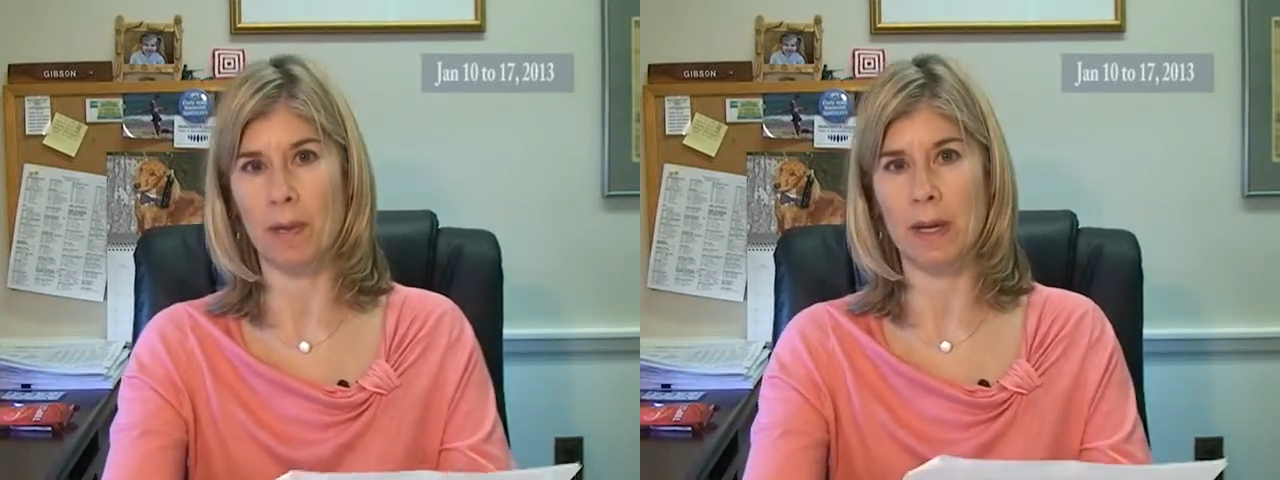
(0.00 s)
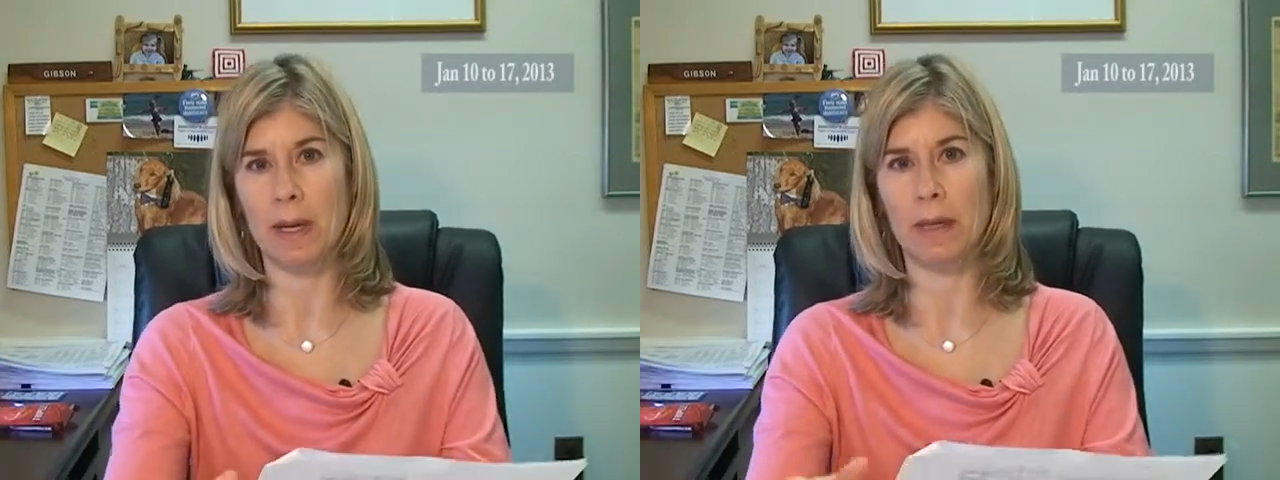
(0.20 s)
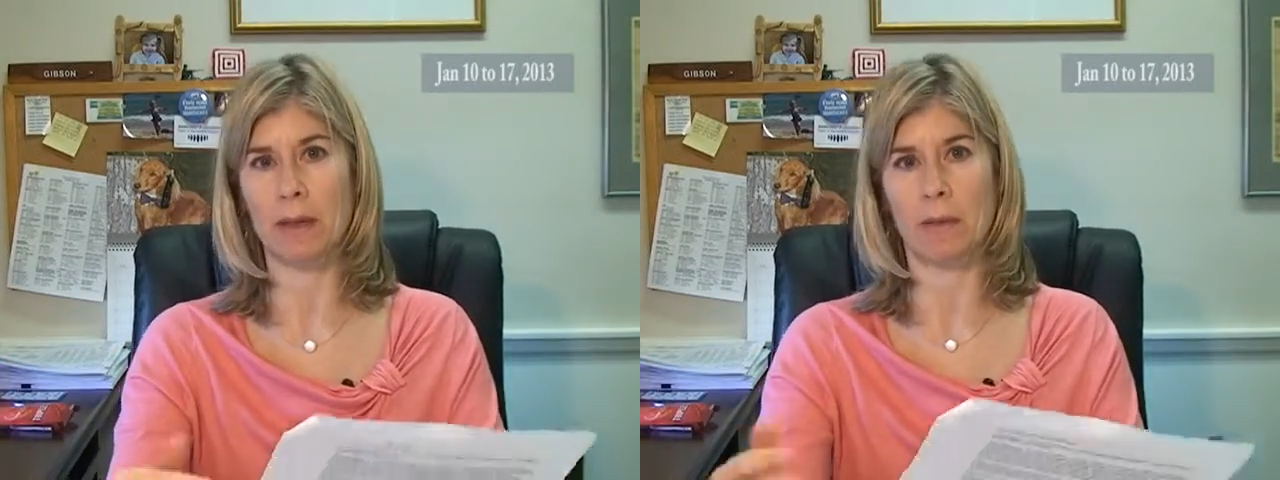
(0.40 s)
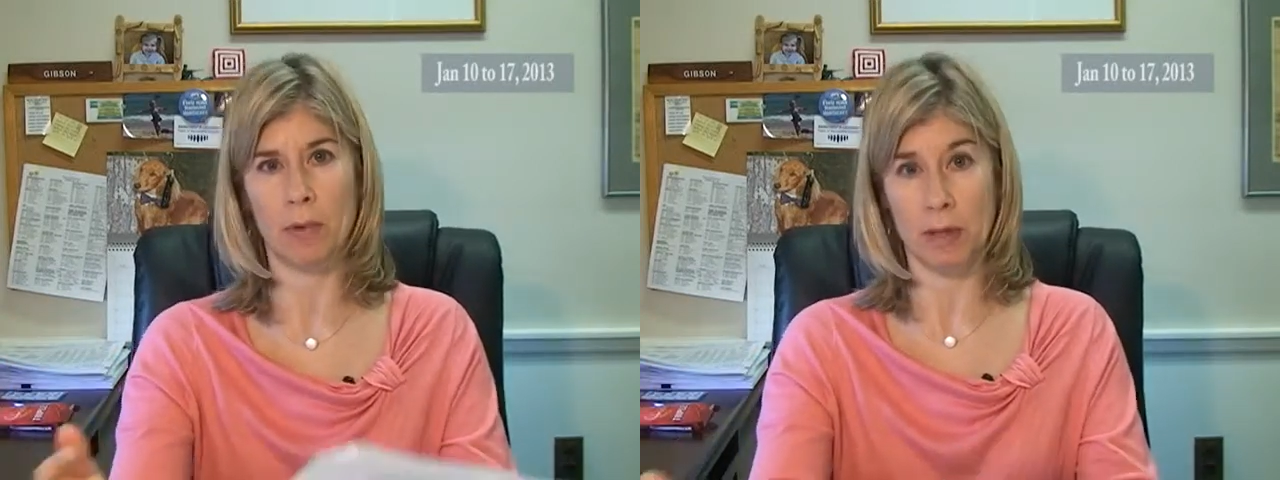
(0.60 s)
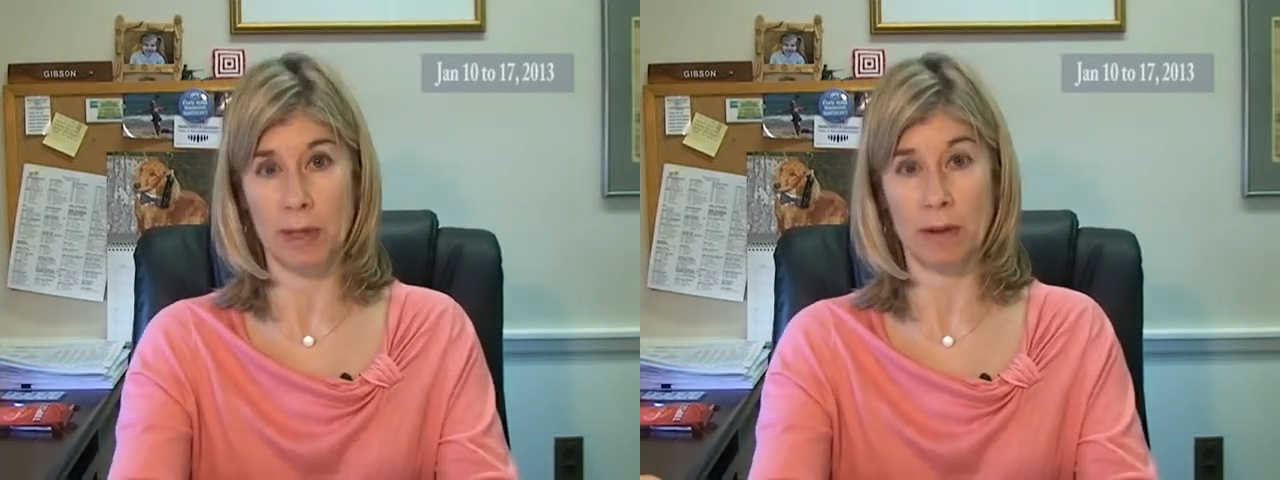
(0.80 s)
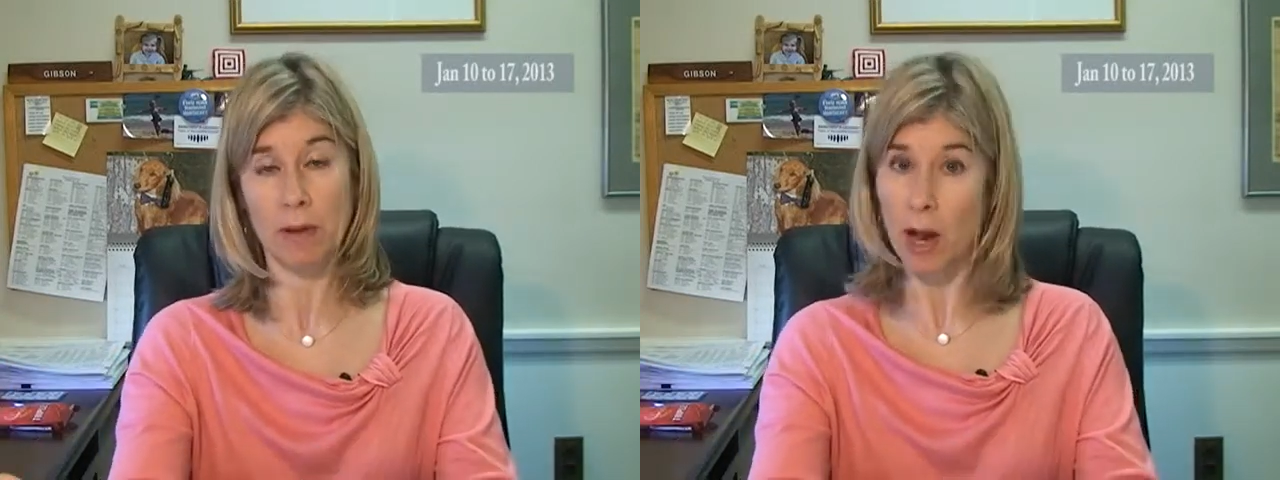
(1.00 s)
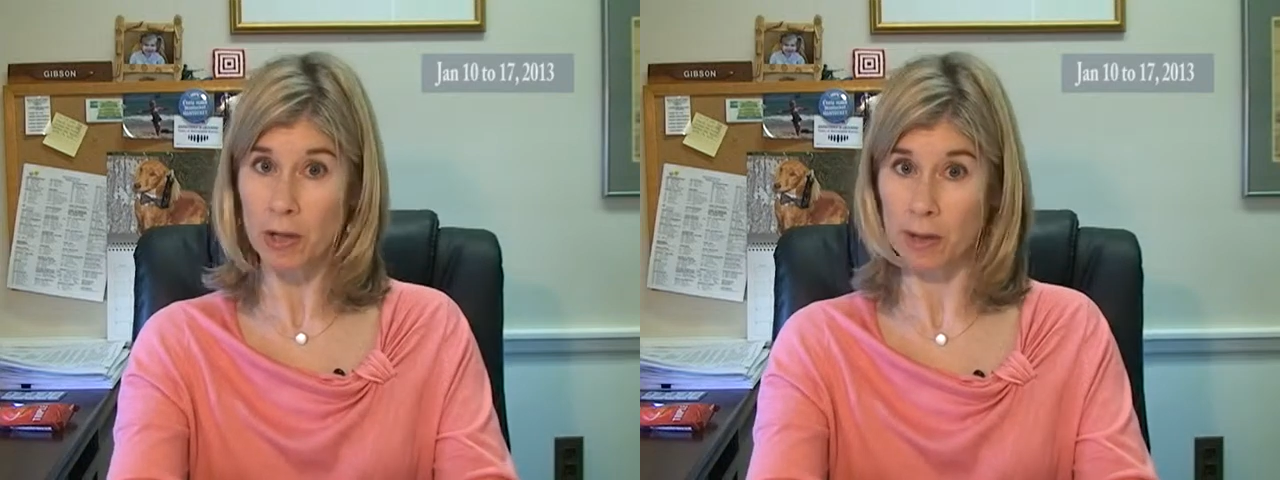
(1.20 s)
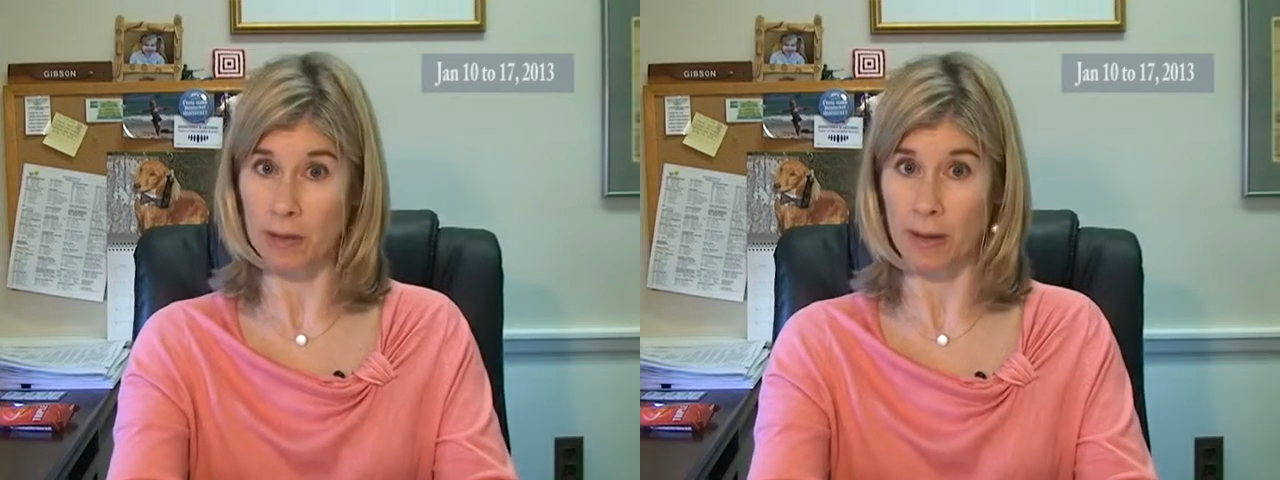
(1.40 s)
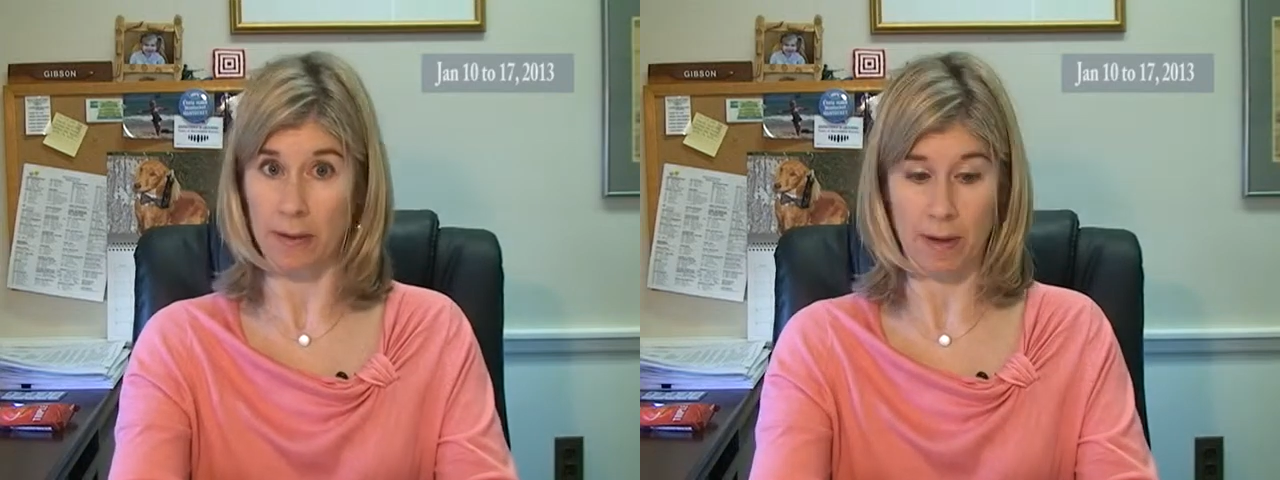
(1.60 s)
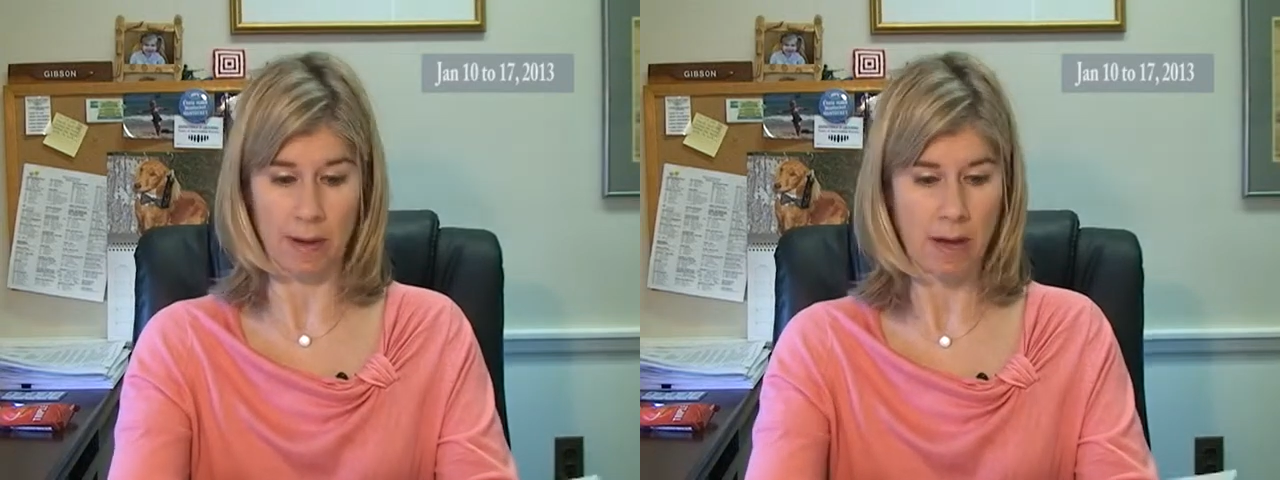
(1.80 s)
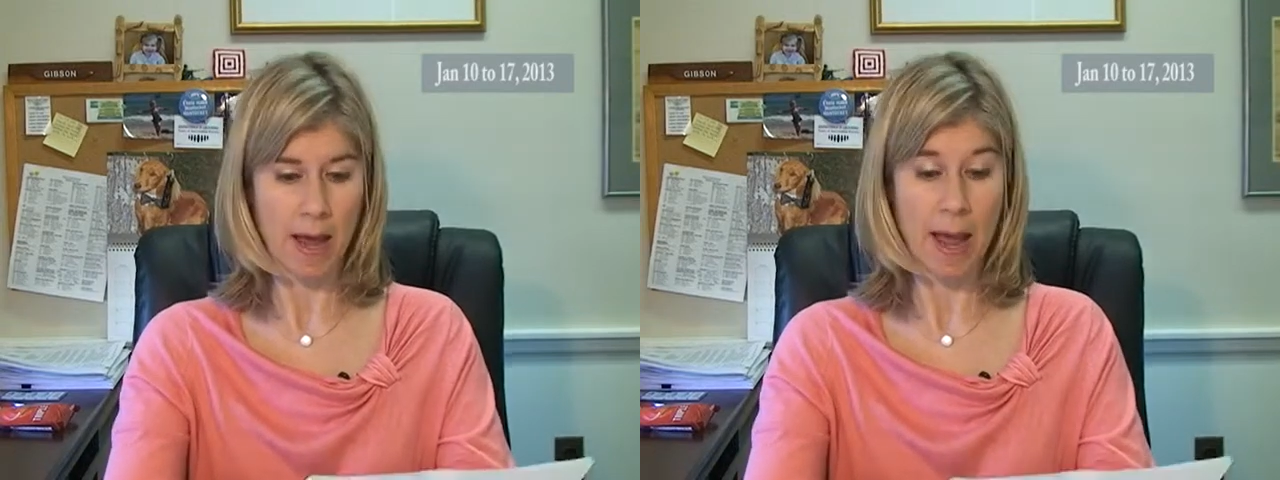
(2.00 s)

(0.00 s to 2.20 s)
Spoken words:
We need to proceed cautiously, I think.